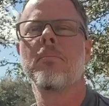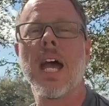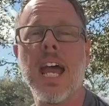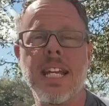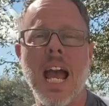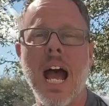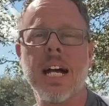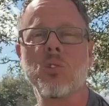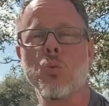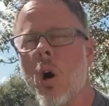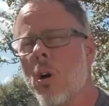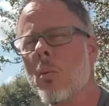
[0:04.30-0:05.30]
Hey guys,
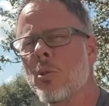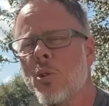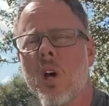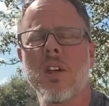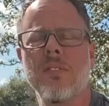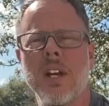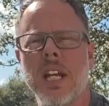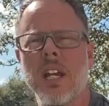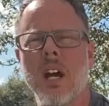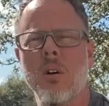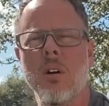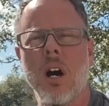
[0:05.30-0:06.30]
welcome to another
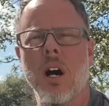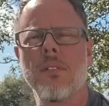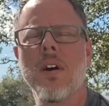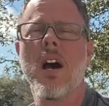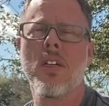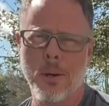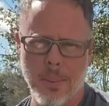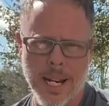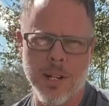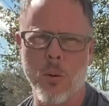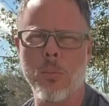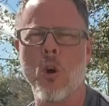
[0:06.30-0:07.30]
video of The
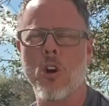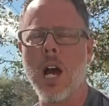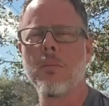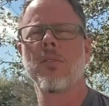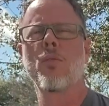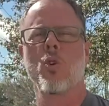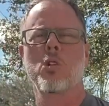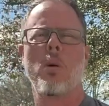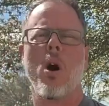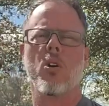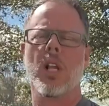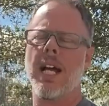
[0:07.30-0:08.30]
Bacon Report. I'm of course
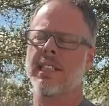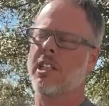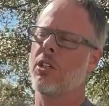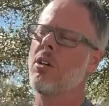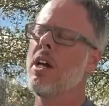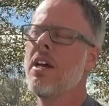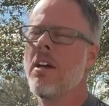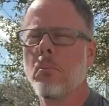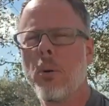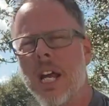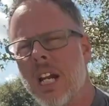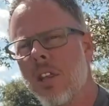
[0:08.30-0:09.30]
Paul Glasgow,
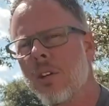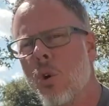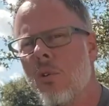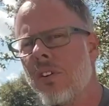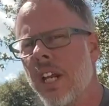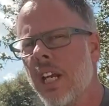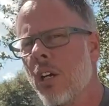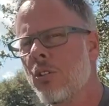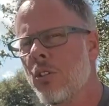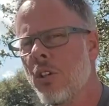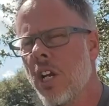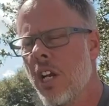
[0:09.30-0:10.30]
bring another cool video
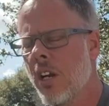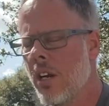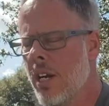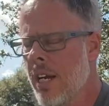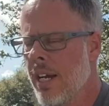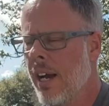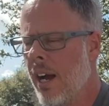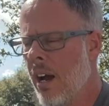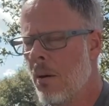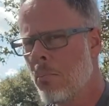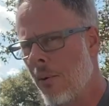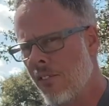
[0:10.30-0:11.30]
to you here.
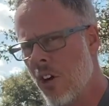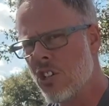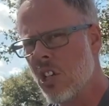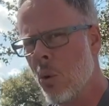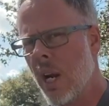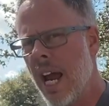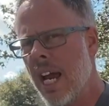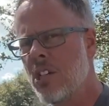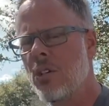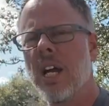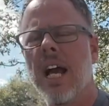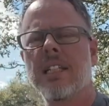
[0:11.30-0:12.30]
But first I want to ask
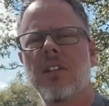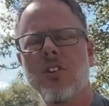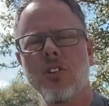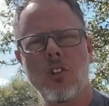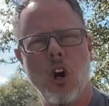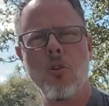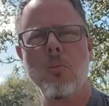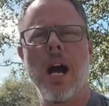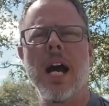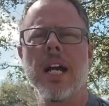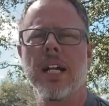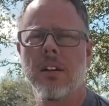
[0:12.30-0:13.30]
you guys, if you don't
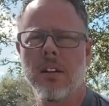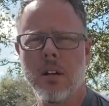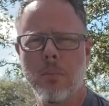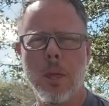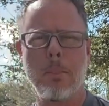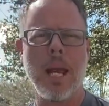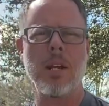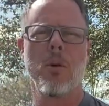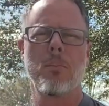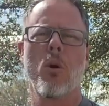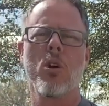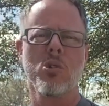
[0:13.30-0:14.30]
mind, The Bacon
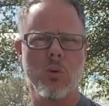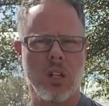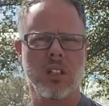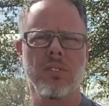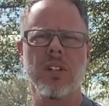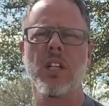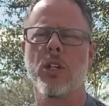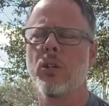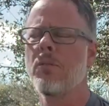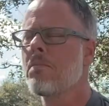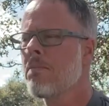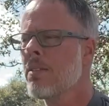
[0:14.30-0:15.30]
Report is relatively
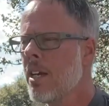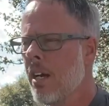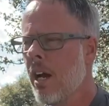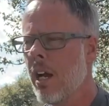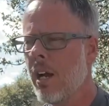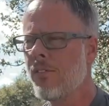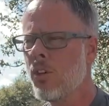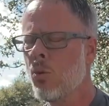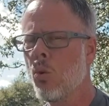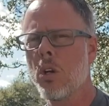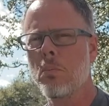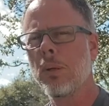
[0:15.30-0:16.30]
new. If you
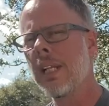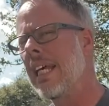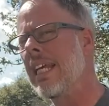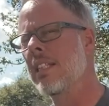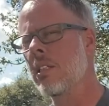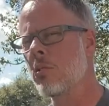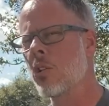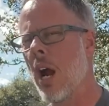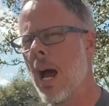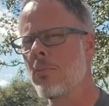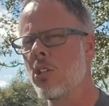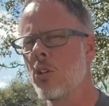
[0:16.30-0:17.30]
would please
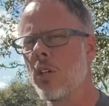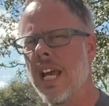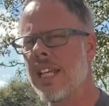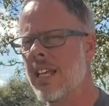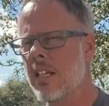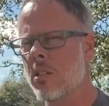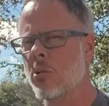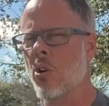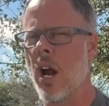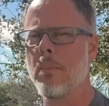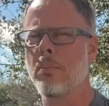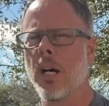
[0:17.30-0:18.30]
subscribe to it, hit that
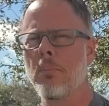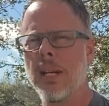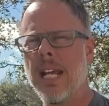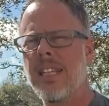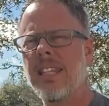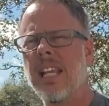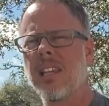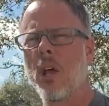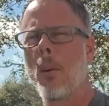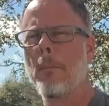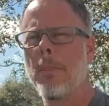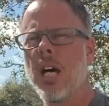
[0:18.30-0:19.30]
subscribe button, but hit that
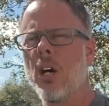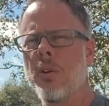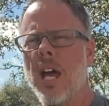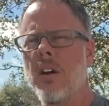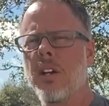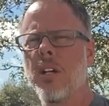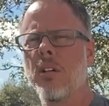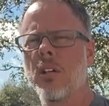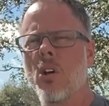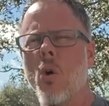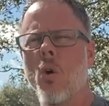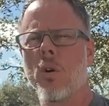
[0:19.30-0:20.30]
little bell down here in the
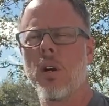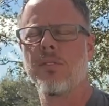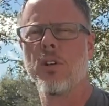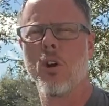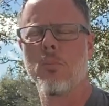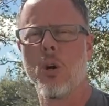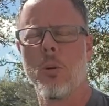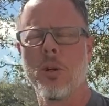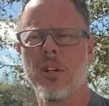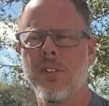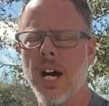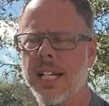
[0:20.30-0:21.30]
corner if you're on a mobile
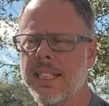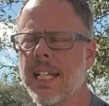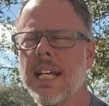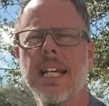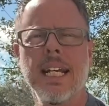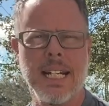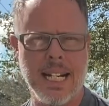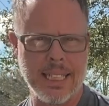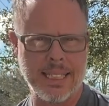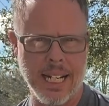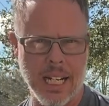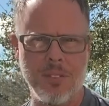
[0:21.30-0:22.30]
device, and
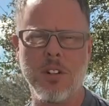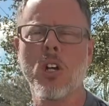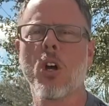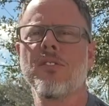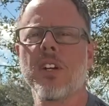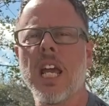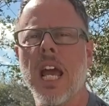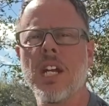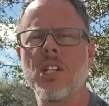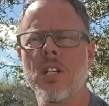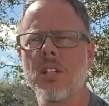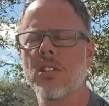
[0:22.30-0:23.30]
that's going to give you
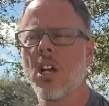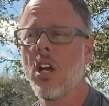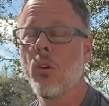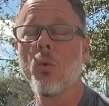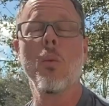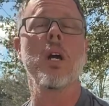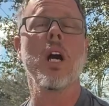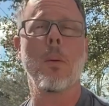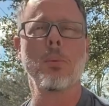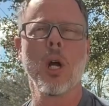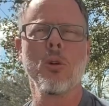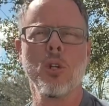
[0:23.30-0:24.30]
notifications when we
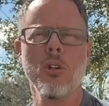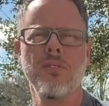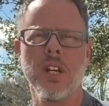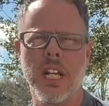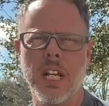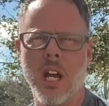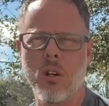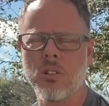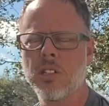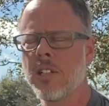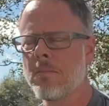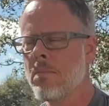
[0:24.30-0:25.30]
upload new
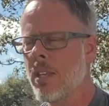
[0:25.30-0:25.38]
videos.